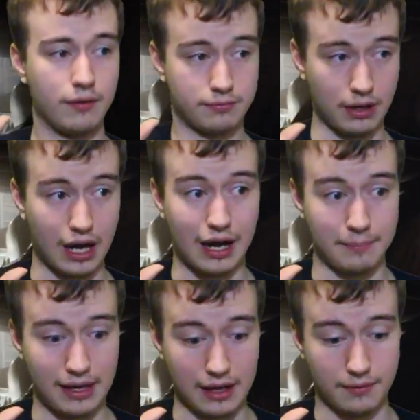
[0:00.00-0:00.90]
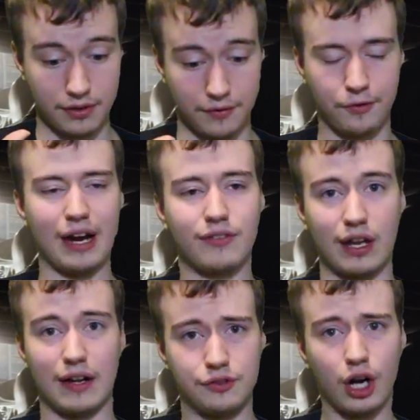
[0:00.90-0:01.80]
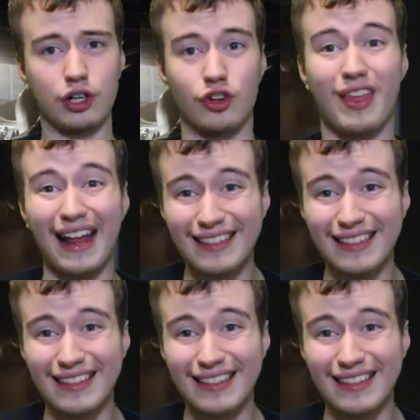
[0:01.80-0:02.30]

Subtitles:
the friends that I've talked to that